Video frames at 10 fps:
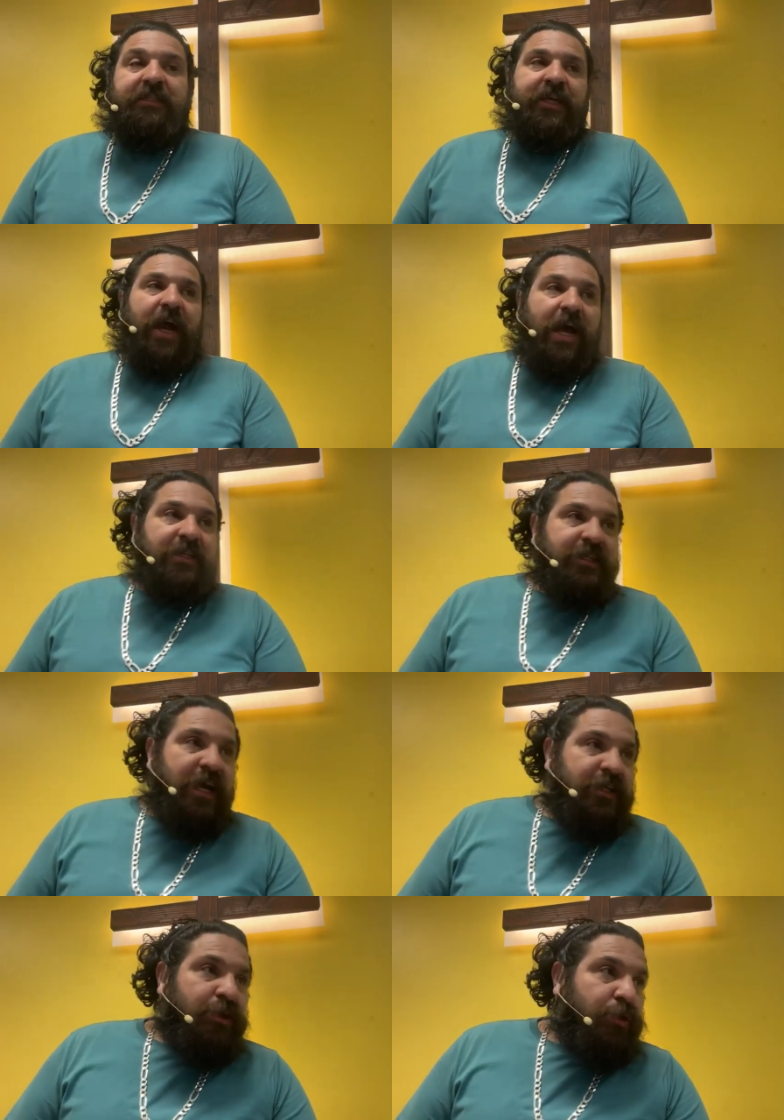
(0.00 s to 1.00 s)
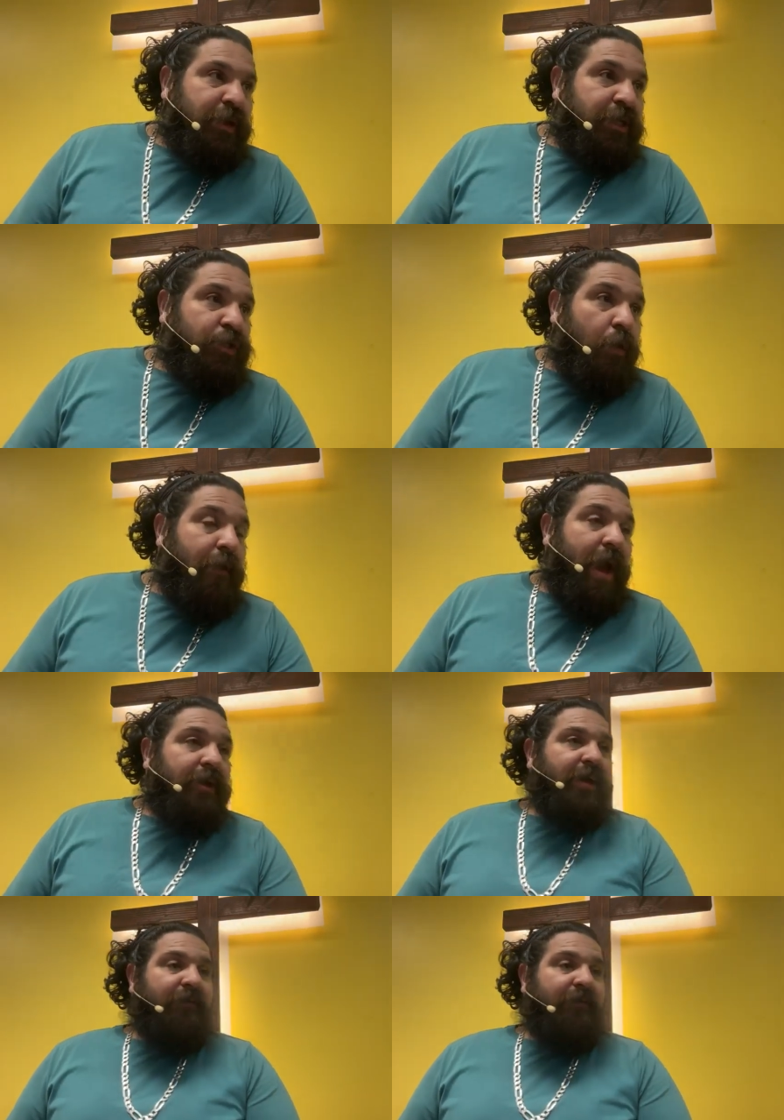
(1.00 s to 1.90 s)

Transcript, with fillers: Did I say to do this or that?